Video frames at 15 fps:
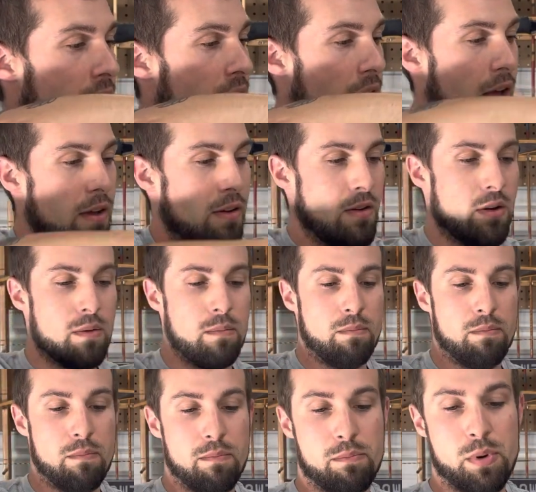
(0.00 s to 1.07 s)
I got
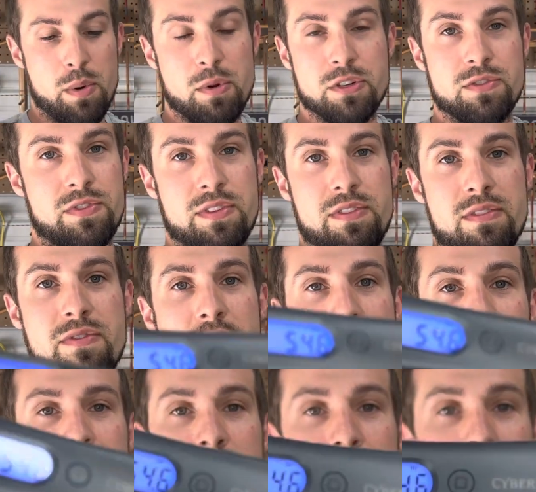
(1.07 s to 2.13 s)
pretty much
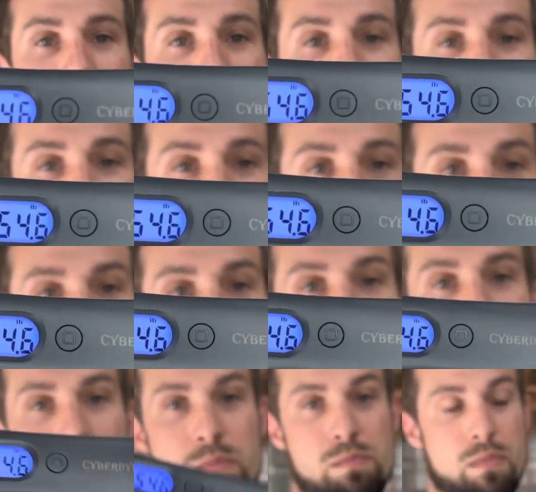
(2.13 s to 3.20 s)
55.
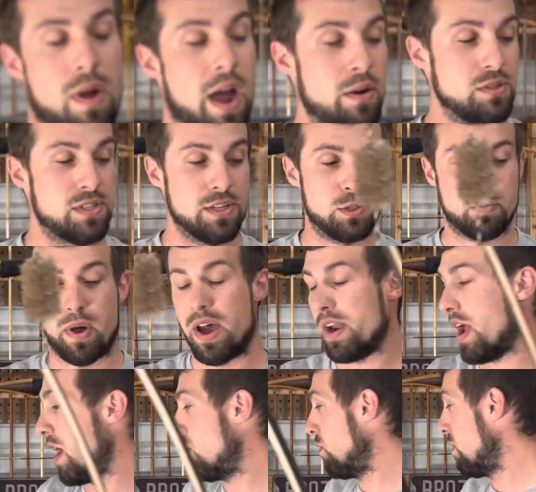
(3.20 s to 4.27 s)
So I would say spot on